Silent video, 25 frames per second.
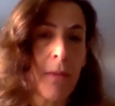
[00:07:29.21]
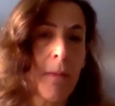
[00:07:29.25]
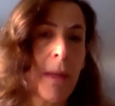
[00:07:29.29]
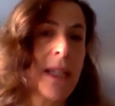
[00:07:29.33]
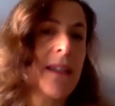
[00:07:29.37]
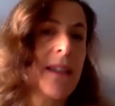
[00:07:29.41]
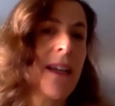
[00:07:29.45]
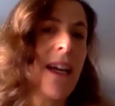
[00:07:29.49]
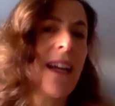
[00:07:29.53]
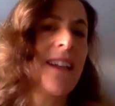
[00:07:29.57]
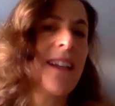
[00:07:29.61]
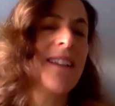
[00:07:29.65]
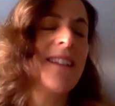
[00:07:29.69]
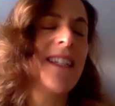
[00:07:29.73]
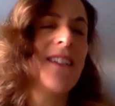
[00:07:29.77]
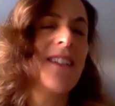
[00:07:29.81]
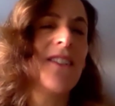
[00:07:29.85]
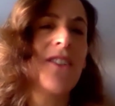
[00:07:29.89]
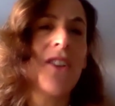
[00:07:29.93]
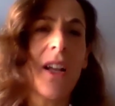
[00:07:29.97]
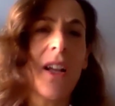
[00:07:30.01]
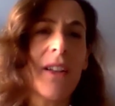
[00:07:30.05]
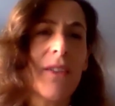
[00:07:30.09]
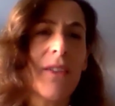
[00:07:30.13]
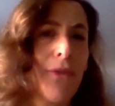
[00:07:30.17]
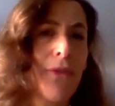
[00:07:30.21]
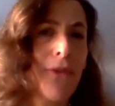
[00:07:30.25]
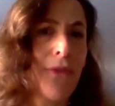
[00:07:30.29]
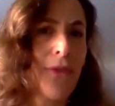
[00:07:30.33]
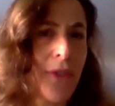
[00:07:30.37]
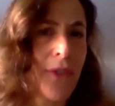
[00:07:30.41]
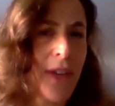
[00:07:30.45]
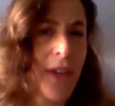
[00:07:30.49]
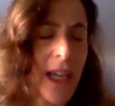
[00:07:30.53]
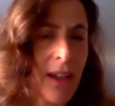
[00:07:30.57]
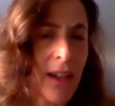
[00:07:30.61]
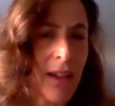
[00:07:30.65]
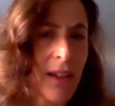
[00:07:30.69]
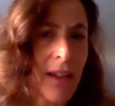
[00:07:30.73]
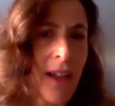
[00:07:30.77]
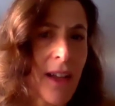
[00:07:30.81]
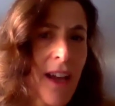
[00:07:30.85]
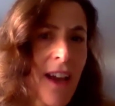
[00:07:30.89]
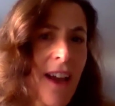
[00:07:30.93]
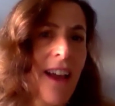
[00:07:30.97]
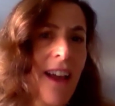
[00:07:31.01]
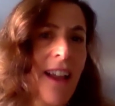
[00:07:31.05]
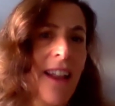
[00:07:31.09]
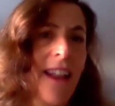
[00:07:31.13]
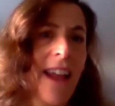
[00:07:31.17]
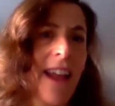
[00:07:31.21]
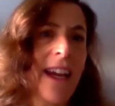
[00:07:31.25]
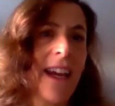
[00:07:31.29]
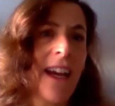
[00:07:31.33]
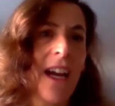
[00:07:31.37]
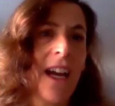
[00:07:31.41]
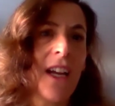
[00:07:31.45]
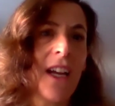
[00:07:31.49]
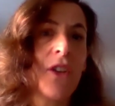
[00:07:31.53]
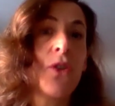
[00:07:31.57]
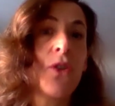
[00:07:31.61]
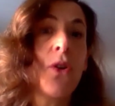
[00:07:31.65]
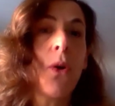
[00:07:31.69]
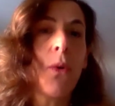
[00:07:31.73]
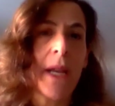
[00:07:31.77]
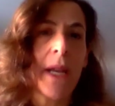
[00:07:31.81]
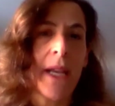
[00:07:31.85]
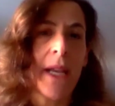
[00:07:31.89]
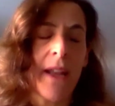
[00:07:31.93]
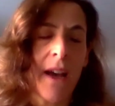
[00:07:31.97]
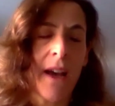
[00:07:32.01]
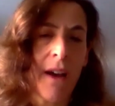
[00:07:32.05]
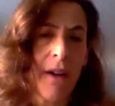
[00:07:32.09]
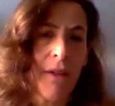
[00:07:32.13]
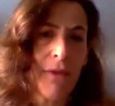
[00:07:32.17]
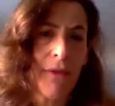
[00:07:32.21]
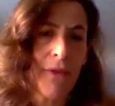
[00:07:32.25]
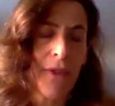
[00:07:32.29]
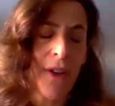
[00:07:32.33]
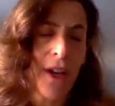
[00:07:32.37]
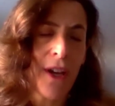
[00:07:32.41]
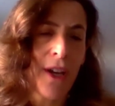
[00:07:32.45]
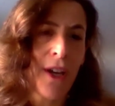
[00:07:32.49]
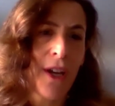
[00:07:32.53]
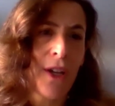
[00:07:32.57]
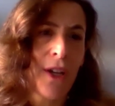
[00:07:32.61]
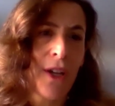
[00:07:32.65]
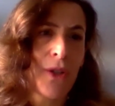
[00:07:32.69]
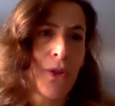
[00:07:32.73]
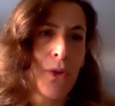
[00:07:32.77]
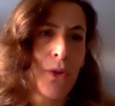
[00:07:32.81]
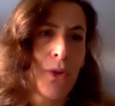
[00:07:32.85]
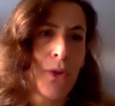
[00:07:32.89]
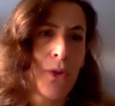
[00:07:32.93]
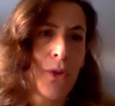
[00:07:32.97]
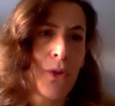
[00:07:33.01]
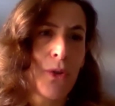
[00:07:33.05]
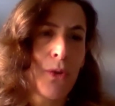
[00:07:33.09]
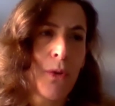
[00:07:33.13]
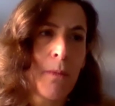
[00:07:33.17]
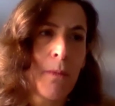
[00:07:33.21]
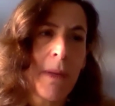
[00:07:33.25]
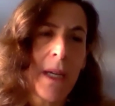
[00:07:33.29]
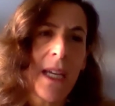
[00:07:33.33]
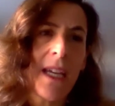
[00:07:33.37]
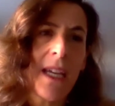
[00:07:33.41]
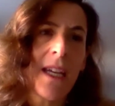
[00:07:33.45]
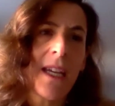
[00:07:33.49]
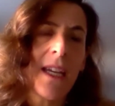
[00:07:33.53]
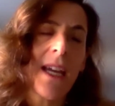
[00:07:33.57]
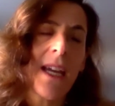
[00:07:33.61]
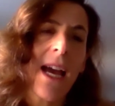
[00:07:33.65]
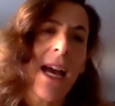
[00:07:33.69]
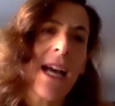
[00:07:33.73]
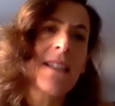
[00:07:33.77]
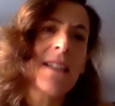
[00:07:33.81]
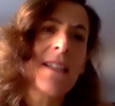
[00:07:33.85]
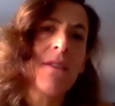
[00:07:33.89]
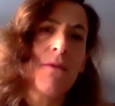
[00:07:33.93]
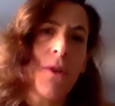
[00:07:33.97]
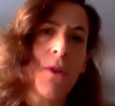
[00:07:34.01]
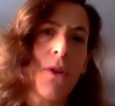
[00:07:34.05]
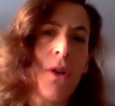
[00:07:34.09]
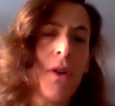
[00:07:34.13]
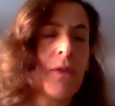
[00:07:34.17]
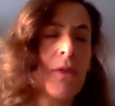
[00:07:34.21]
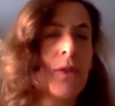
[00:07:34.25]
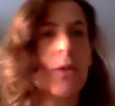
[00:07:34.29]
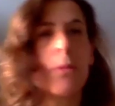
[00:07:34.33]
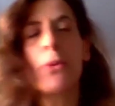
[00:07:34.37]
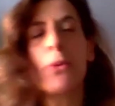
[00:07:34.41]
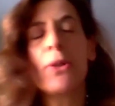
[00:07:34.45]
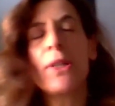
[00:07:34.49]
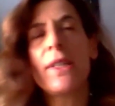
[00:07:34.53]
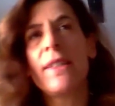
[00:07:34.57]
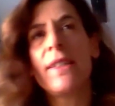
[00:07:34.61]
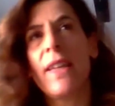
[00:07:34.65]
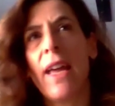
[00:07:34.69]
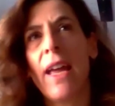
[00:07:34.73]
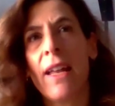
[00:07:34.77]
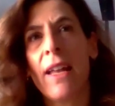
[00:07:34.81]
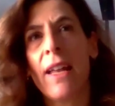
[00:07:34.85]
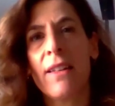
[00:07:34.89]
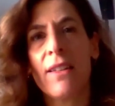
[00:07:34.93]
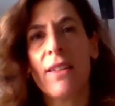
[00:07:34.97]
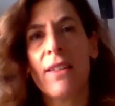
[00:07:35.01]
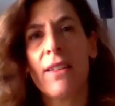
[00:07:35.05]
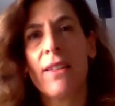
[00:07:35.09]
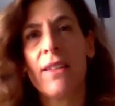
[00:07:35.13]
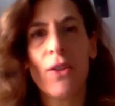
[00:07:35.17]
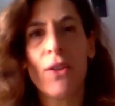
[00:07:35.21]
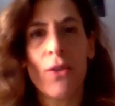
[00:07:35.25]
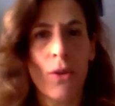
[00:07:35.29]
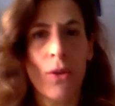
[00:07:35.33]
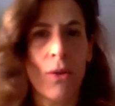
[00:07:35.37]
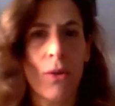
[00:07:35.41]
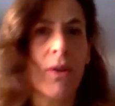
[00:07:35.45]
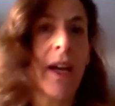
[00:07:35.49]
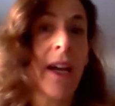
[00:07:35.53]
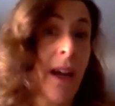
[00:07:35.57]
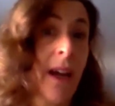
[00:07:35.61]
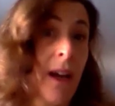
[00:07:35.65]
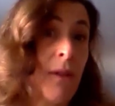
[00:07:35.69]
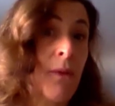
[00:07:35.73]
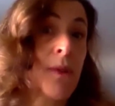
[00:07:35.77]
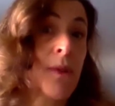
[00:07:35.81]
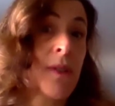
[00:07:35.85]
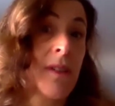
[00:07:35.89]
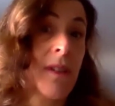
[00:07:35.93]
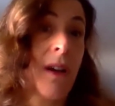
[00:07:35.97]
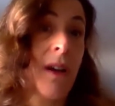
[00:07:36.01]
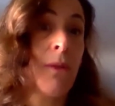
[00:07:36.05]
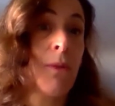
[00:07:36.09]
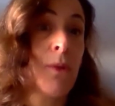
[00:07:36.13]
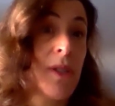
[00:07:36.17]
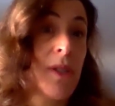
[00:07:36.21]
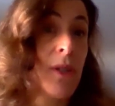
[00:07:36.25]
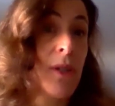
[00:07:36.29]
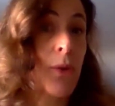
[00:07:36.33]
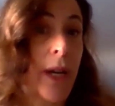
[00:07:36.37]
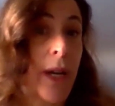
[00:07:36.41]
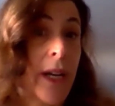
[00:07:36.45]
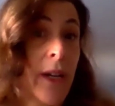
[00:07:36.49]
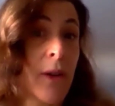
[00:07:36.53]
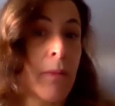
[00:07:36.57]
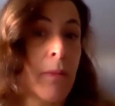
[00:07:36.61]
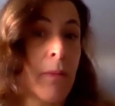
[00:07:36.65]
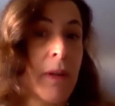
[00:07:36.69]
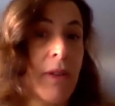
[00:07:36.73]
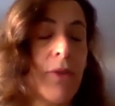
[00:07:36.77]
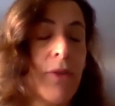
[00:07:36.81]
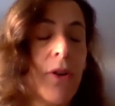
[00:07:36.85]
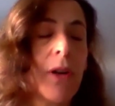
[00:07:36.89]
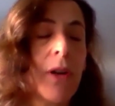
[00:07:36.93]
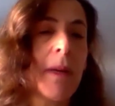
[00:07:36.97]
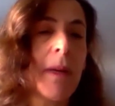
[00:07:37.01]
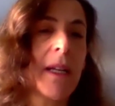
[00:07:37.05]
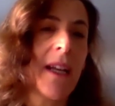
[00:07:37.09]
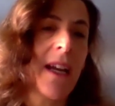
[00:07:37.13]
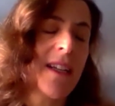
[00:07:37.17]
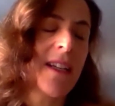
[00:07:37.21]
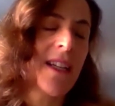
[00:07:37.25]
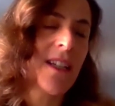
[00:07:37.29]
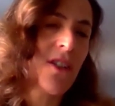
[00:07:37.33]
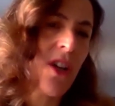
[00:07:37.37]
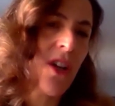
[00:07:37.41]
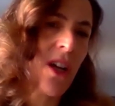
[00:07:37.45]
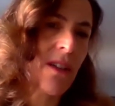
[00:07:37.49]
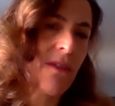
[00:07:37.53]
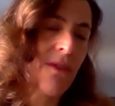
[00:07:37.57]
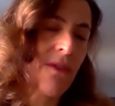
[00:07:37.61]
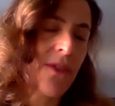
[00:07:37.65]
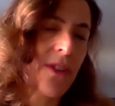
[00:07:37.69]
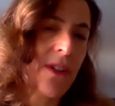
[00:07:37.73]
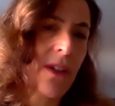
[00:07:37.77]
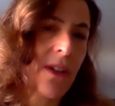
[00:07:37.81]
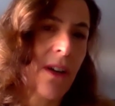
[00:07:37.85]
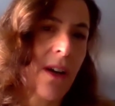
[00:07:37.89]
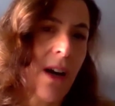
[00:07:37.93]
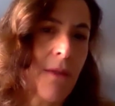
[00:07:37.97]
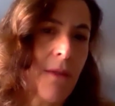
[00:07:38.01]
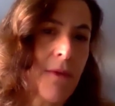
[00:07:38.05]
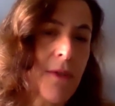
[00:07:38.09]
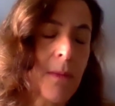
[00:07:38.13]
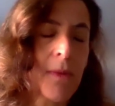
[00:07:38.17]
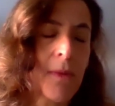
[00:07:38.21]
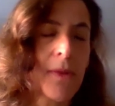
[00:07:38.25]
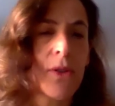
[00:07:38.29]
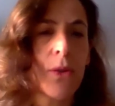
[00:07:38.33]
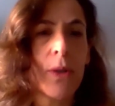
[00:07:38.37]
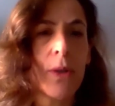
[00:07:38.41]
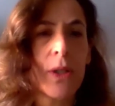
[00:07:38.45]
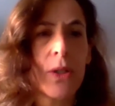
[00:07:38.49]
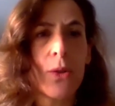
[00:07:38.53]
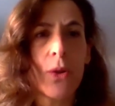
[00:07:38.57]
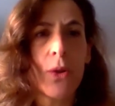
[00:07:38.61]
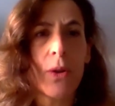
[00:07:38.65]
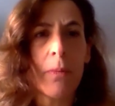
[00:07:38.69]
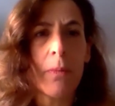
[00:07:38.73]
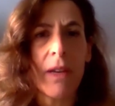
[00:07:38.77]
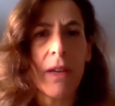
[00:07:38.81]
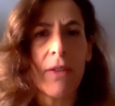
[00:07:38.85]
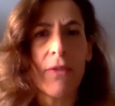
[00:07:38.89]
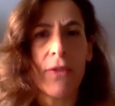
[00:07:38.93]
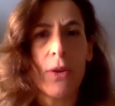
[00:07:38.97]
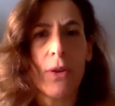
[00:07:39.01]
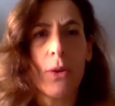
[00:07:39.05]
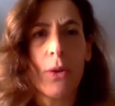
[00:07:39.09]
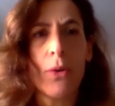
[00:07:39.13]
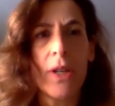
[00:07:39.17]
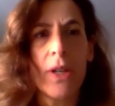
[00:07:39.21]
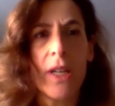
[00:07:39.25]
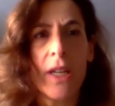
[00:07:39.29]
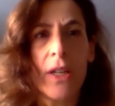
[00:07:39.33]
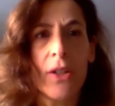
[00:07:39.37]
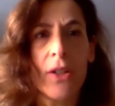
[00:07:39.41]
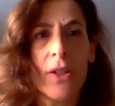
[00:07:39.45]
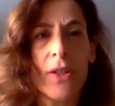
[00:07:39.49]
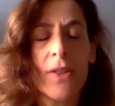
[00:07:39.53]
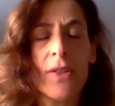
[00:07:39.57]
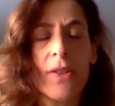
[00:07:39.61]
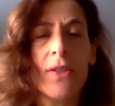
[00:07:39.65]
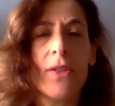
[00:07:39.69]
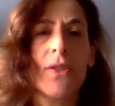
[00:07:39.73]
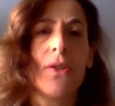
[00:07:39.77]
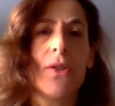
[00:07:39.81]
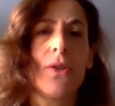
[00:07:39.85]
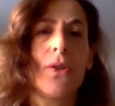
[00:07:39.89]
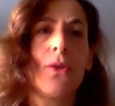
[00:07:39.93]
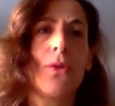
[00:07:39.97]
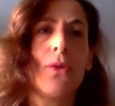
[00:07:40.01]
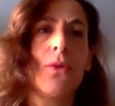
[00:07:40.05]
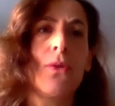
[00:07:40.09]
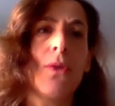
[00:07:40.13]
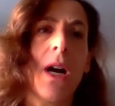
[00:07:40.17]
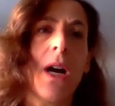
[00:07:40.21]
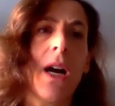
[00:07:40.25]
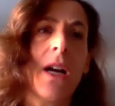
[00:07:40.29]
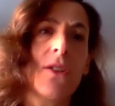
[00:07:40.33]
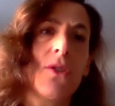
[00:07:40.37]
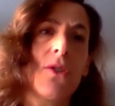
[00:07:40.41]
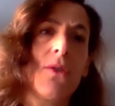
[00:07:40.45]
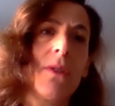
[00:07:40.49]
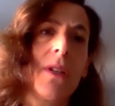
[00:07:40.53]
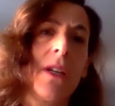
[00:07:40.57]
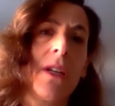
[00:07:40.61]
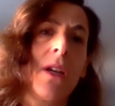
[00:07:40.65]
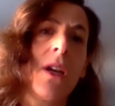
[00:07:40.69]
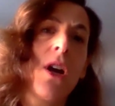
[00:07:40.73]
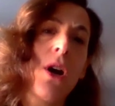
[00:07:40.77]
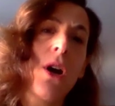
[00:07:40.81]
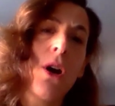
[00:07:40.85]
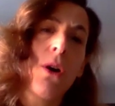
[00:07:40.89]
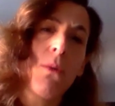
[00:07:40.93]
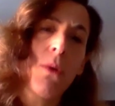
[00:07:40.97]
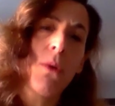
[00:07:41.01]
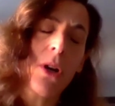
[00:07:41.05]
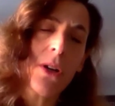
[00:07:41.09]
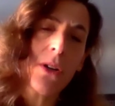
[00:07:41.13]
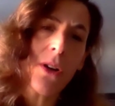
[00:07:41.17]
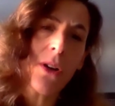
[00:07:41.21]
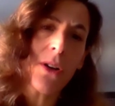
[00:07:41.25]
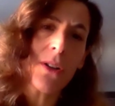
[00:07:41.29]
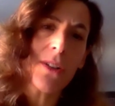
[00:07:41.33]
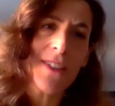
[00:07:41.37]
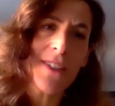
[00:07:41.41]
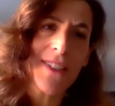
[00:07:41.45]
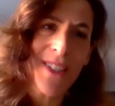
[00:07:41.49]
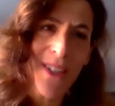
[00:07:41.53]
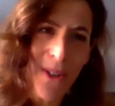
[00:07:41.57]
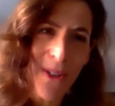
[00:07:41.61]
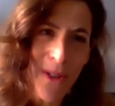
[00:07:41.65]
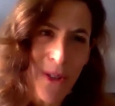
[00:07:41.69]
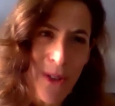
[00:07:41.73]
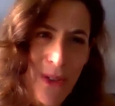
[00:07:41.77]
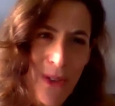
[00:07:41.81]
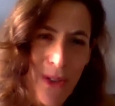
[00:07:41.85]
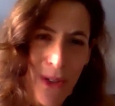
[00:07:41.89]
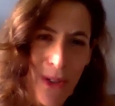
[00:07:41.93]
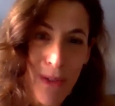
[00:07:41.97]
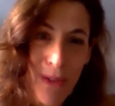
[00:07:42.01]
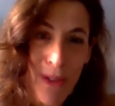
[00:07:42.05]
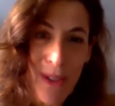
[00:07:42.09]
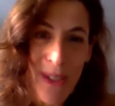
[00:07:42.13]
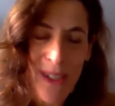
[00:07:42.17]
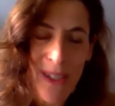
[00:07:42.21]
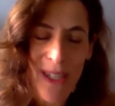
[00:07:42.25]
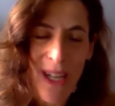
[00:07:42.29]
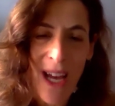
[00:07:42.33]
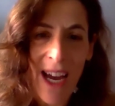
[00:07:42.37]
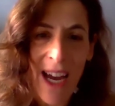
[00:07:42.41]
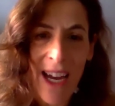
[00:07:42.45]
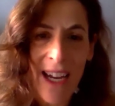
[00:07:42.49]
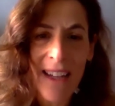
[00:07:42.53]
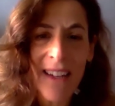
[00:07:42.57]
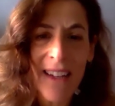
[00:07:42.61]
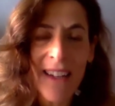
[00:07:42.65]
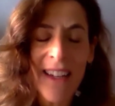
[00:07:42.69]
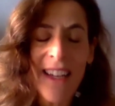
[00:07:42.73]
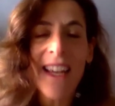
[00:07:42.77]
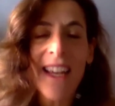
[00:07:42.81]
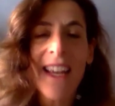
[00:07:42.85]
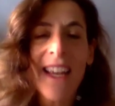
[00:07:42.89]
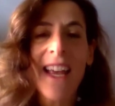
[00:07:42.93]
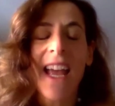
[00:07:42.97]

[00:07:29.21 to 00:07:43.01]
But I did not feel like I know enough to be as involved, to present, like I was a trainer before, but I did not feel comfortable. So it took me a few years to actually work on the SQL Server side.